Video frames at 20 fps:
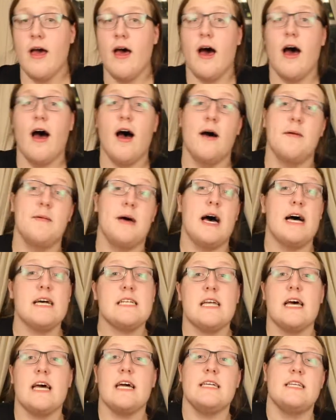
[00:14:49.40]

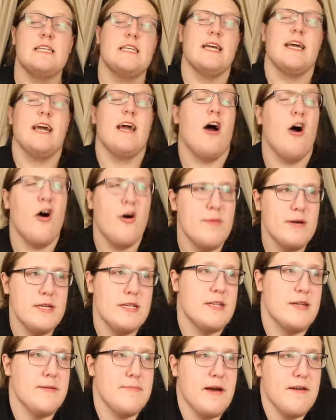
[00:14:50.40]
As I say
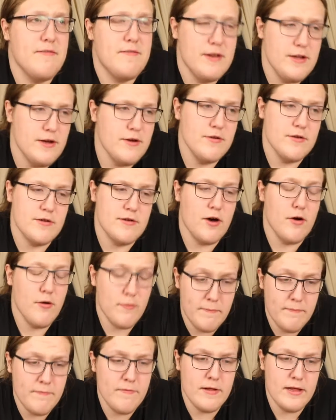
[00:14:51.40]
always in my videos,
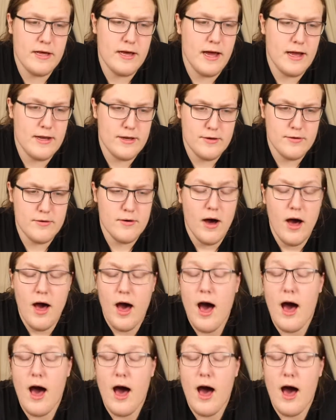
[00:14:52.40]
hopefully I do,